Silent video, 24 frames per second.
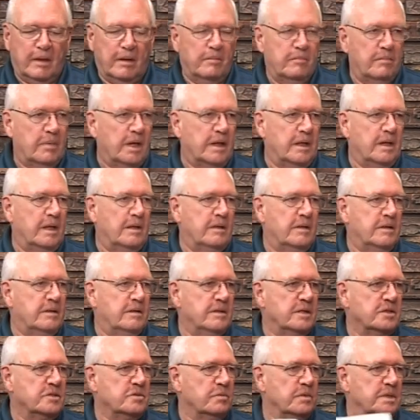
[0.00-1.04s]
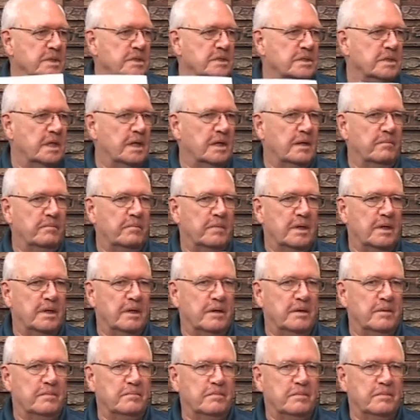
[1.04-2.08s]
But this was
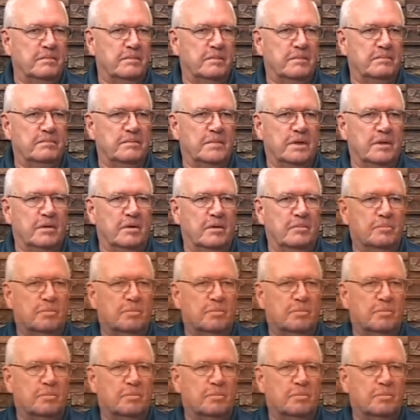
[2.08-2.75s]
a good